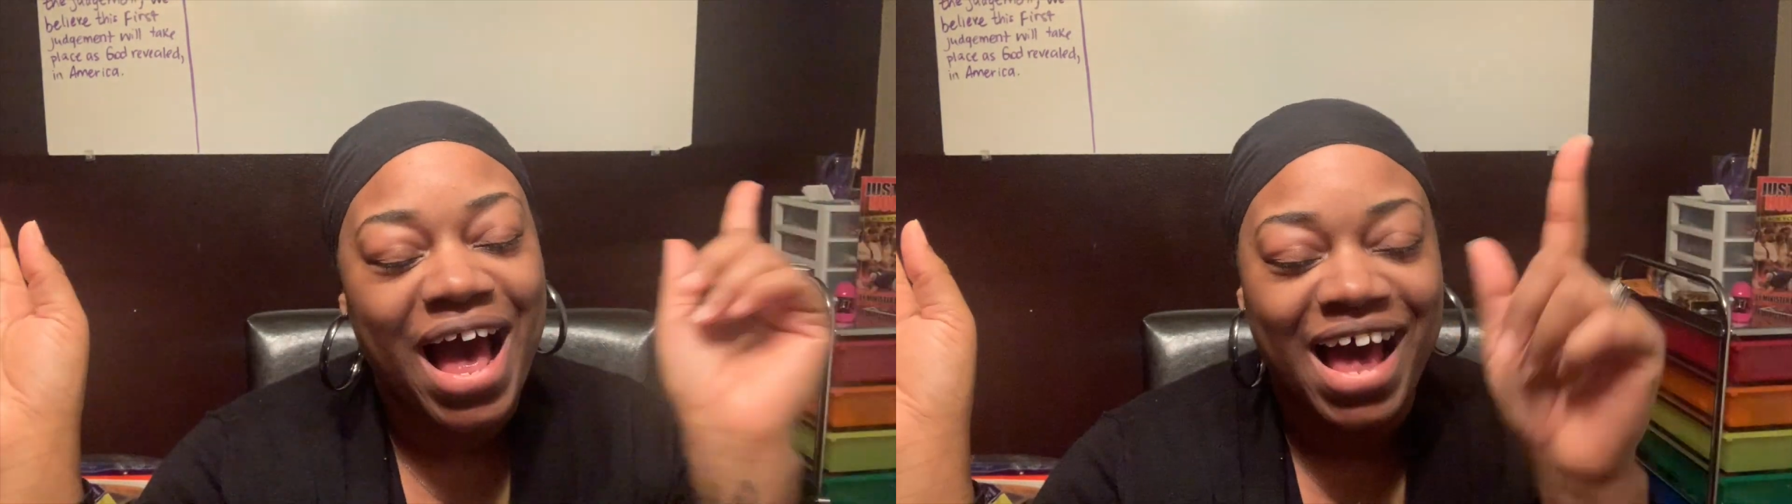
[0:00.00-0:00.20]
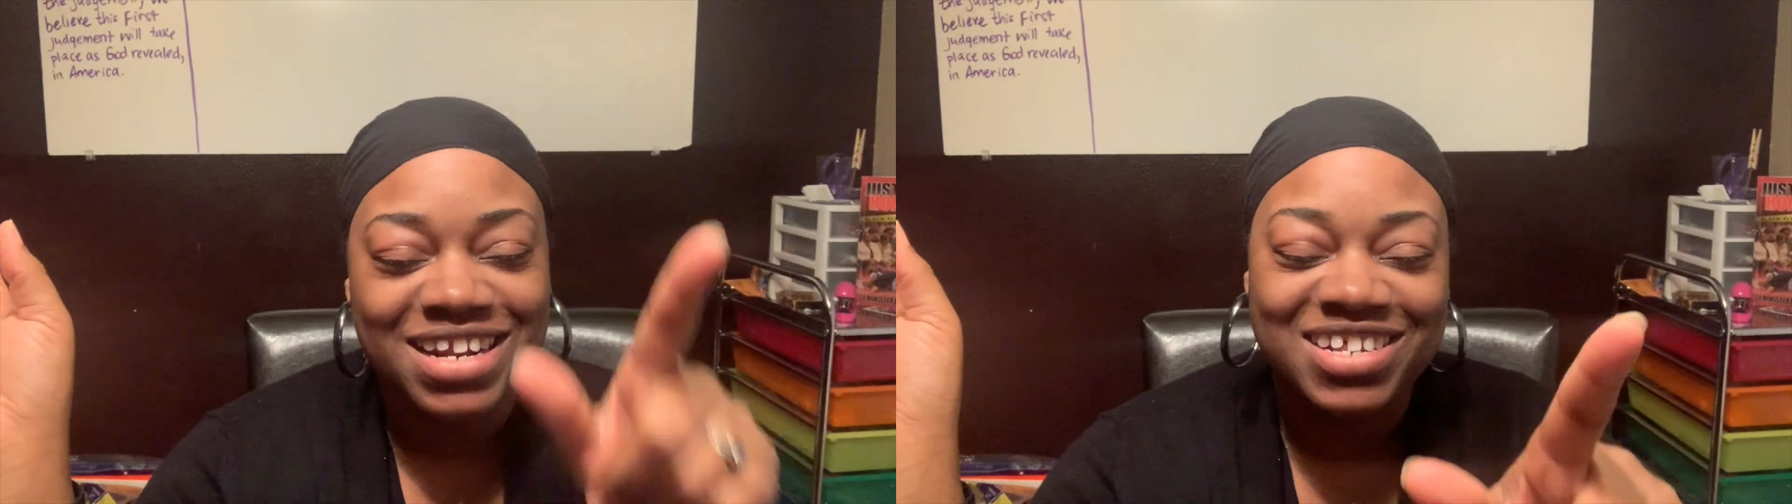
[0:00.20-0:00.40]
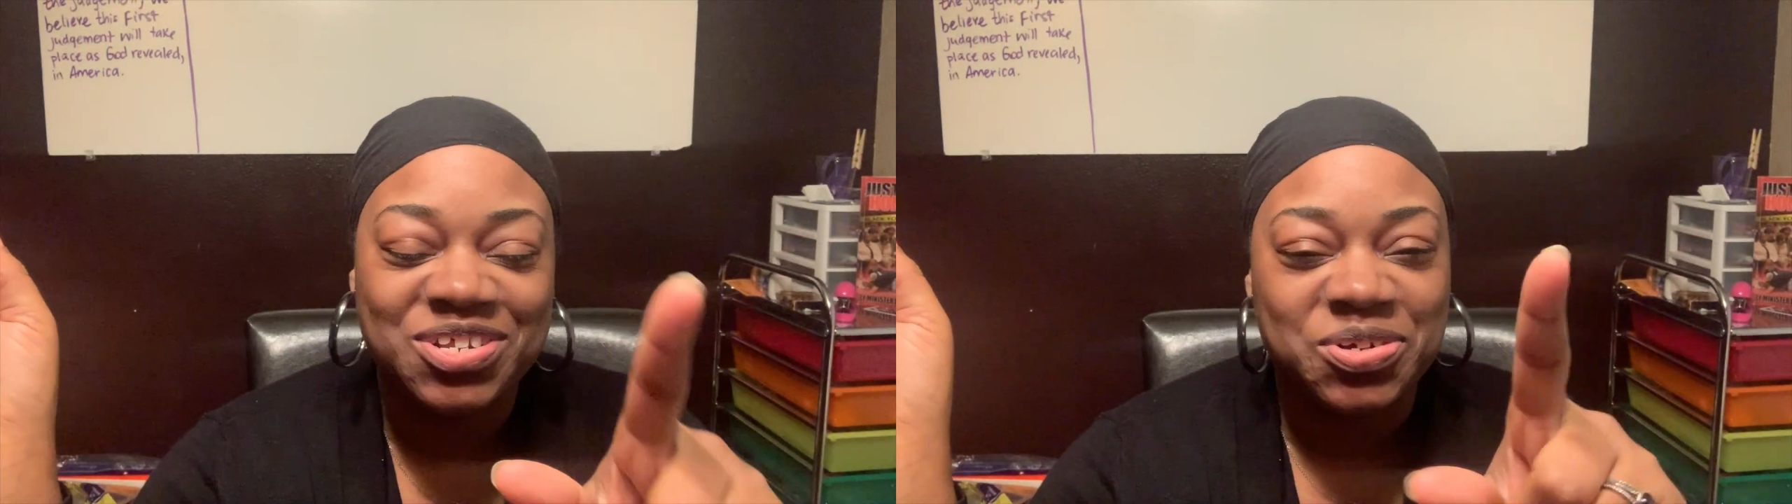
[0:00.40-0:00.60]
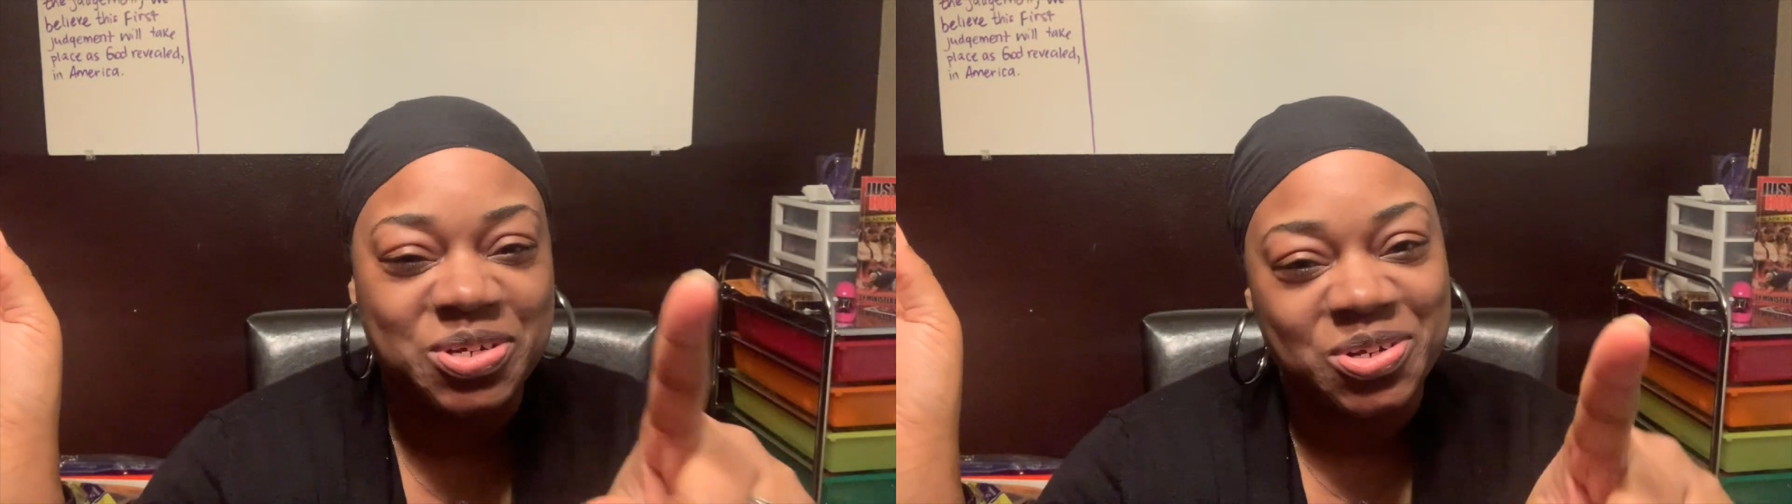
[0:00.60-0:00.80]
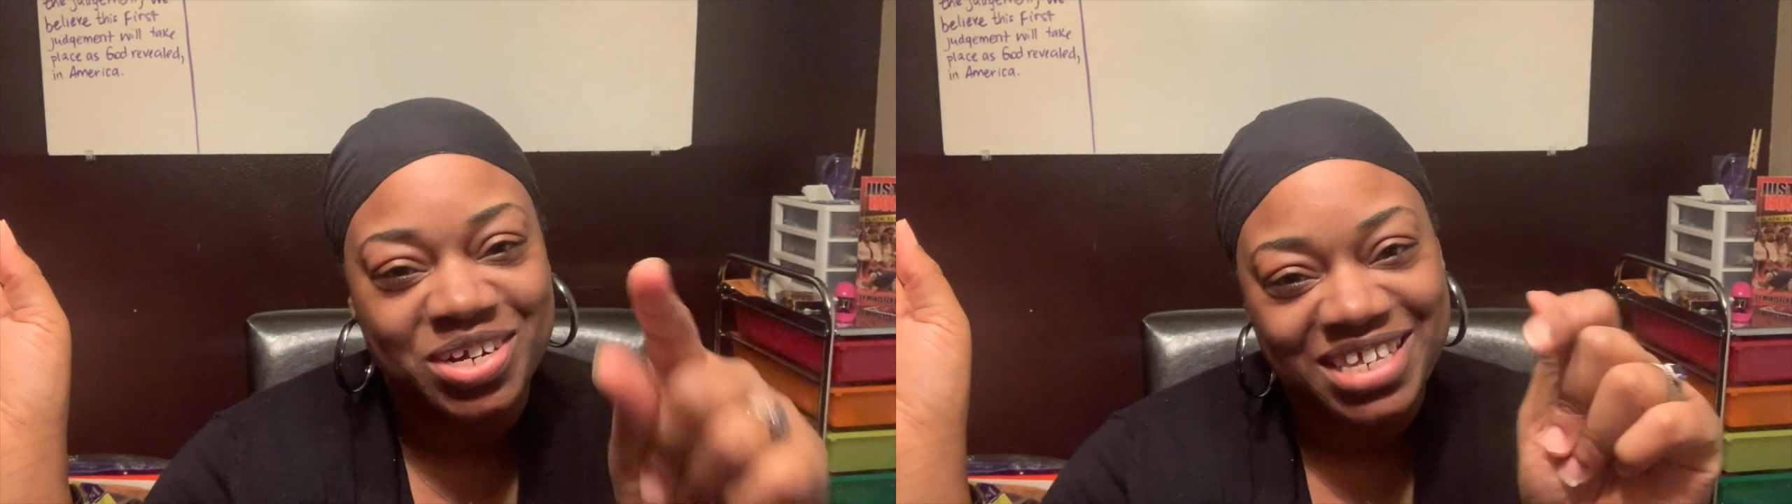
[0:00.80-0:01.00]
I need to do a
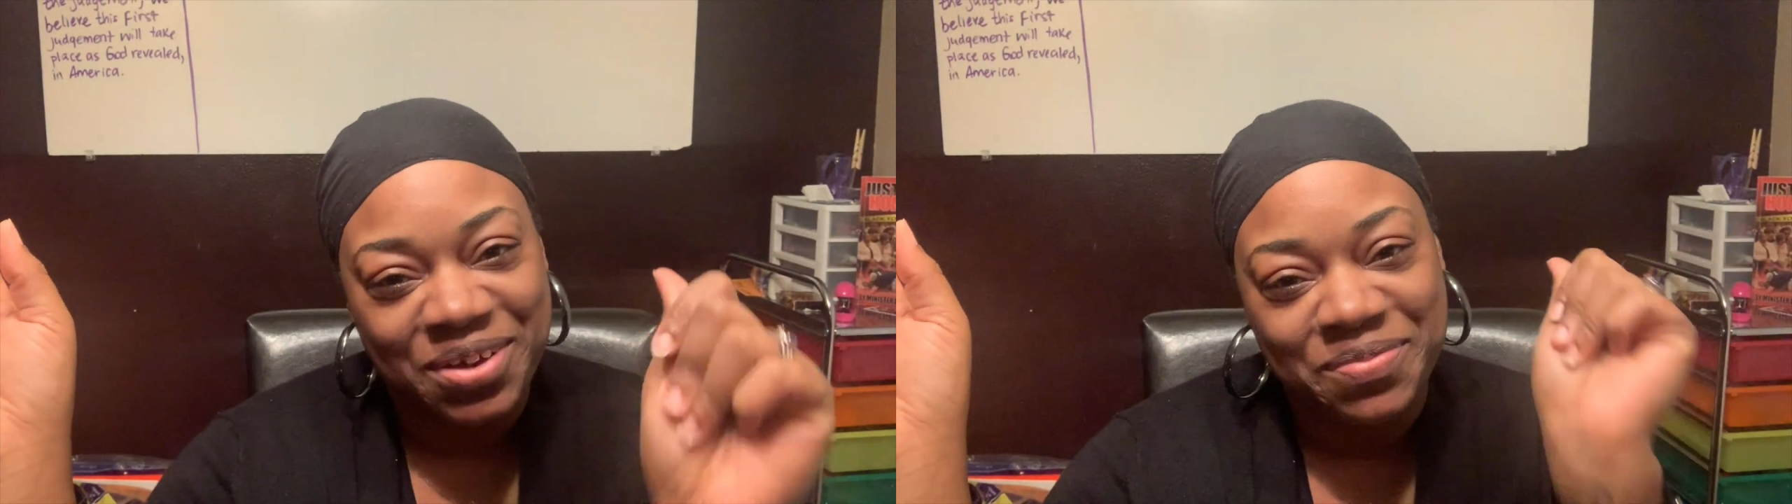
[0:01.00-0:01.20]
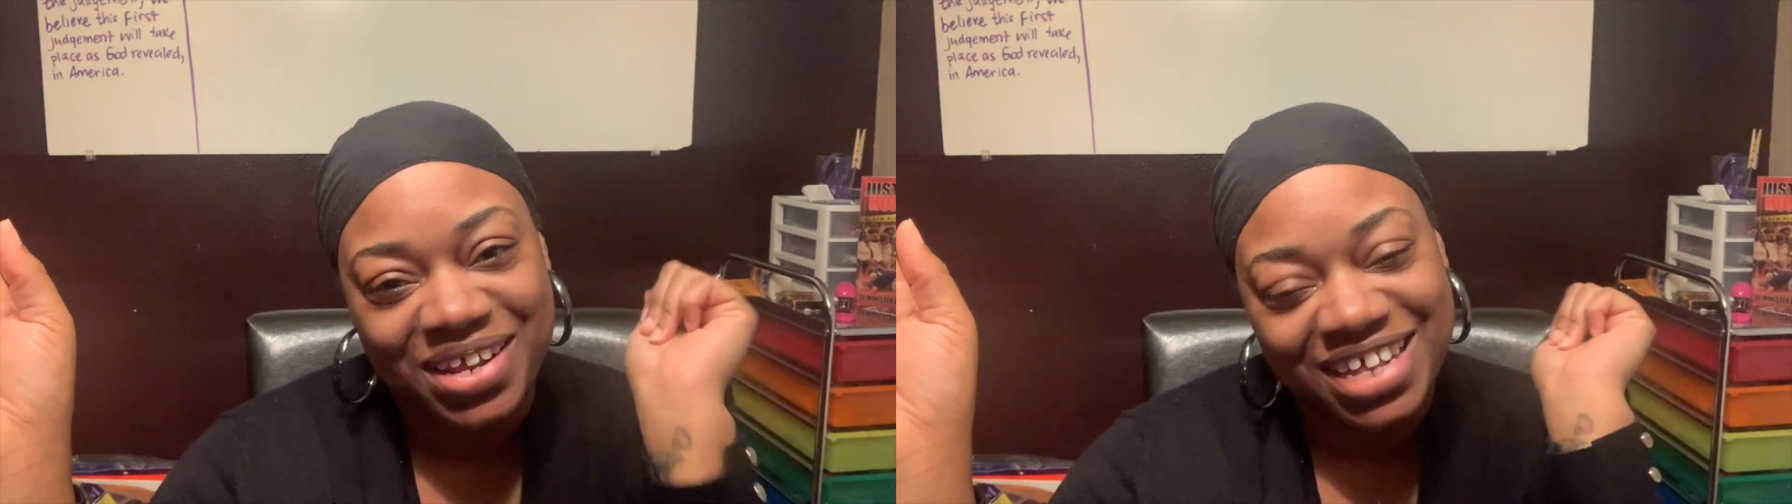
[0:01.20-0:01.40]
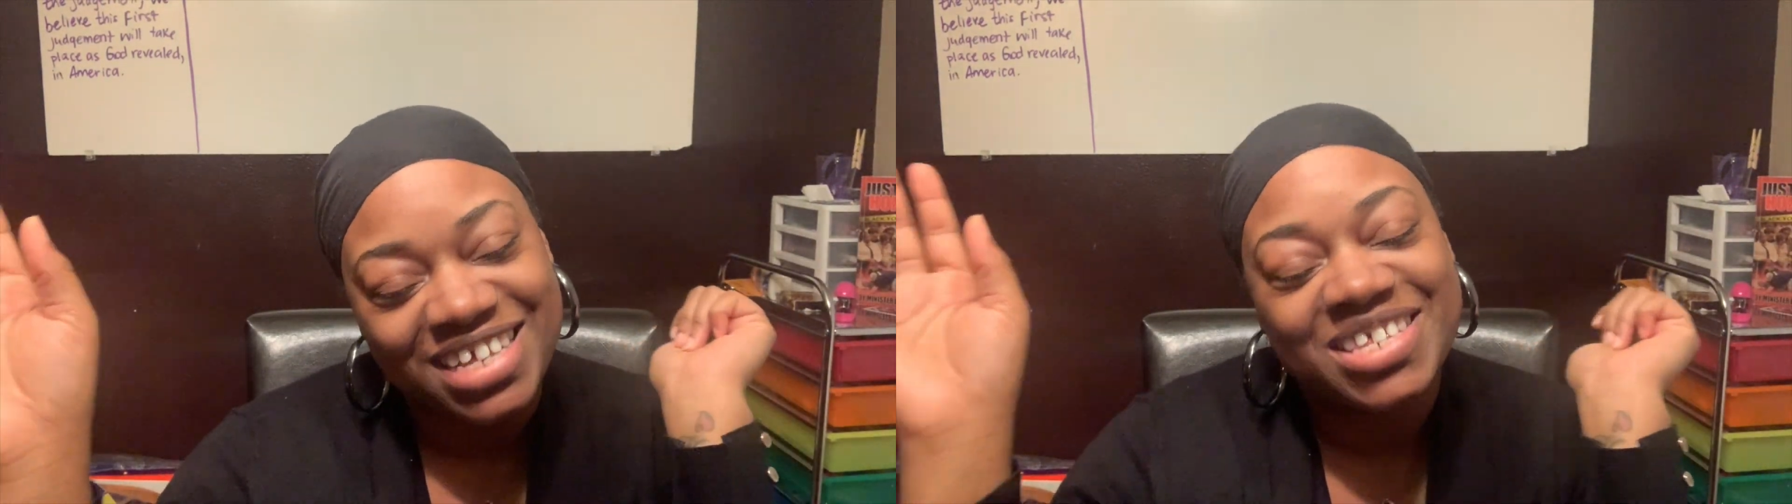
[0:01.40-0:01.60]
story time about that.